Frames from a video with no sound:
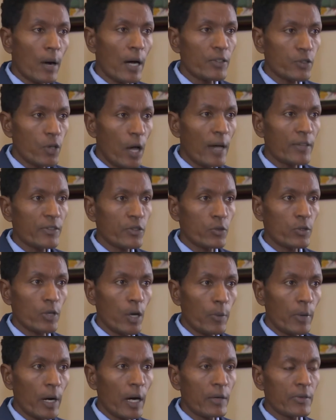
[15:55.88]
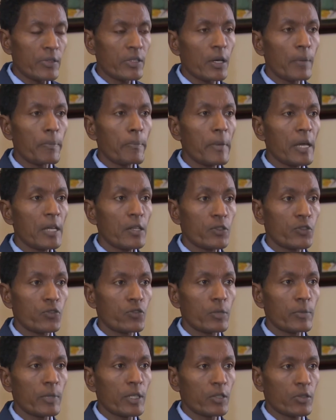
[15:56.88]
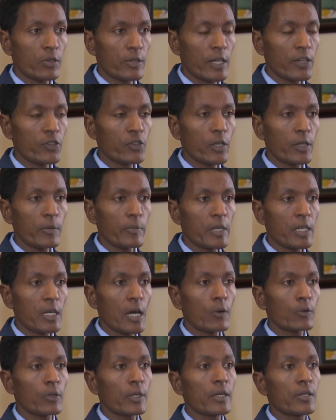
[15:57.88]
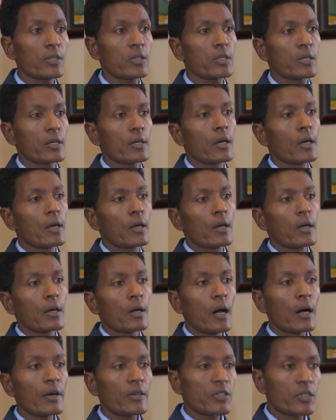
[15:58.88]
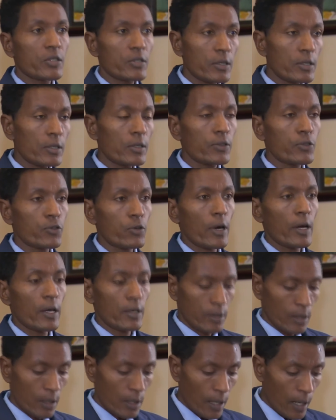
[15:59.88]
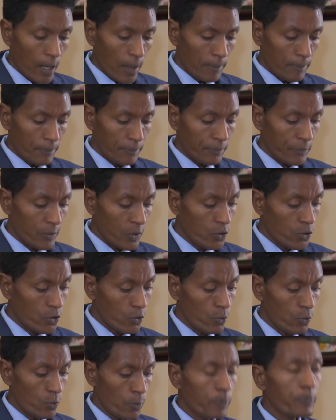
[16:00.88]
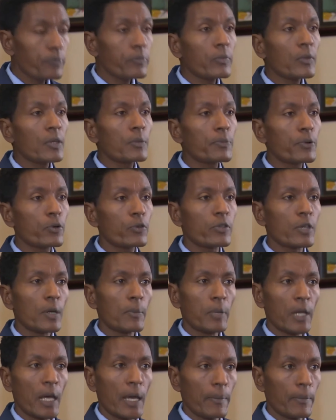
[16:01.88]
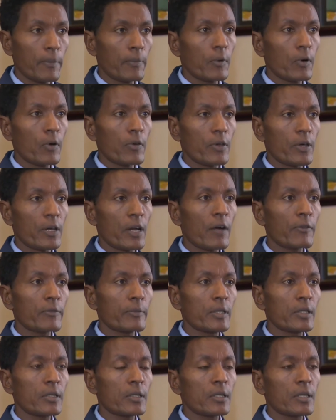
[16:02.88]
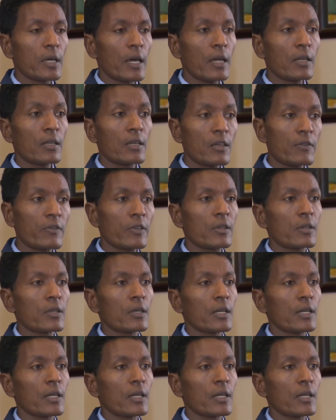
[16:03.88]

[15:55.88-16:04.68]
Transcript: as you know, some mainstream international media outlets are still trying to put the blame on the government and even the